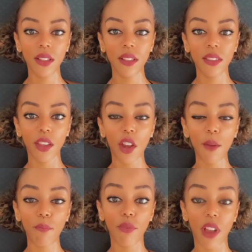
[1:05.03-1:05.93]
There
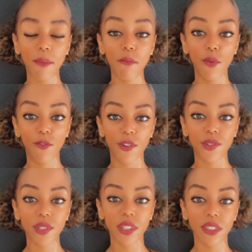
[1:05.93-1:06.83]
are prime
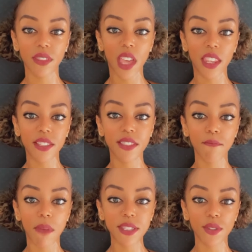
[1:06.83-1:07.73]
movers. That is the
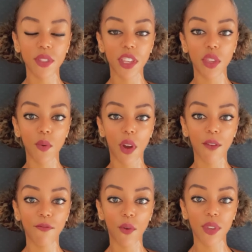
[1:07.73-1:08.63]
muscle that you
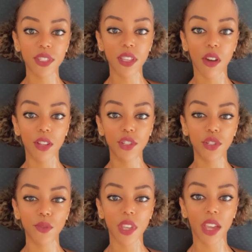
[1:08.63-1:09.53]
are focusing on to
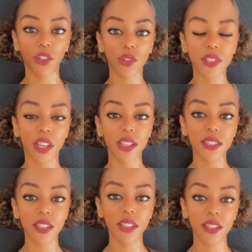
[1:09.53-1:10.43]
do the
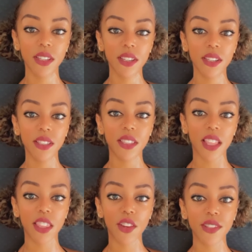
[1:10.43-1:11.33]
exercise.
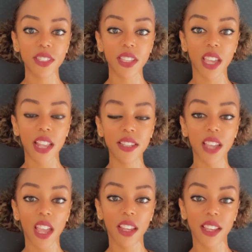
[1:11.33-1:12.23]
Then there is the
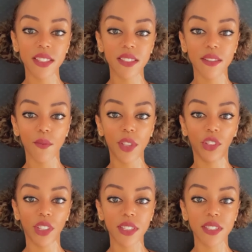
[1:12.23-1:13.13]
antagonist, which
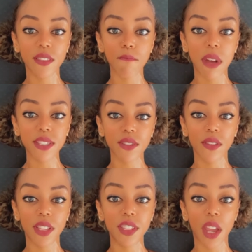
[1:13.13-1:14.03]
is the muscle
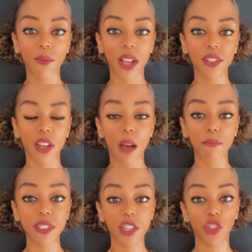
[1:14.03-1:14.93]
in direct
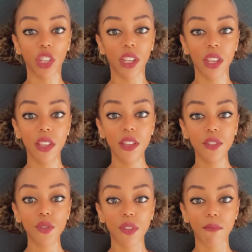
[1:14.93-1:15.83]
opposition
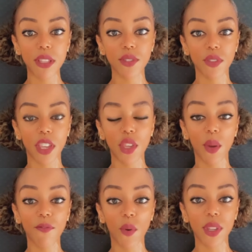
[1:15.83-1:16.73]
to the muscle that you
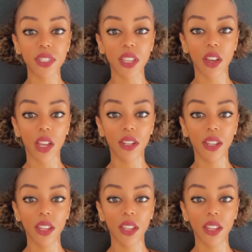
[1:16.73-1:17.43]
are focusing on.